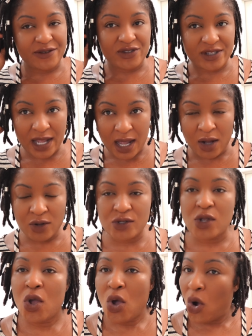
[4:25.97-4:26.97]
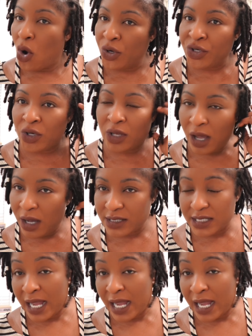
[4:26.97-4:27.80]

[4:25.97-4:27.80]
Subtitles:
styles on your locks,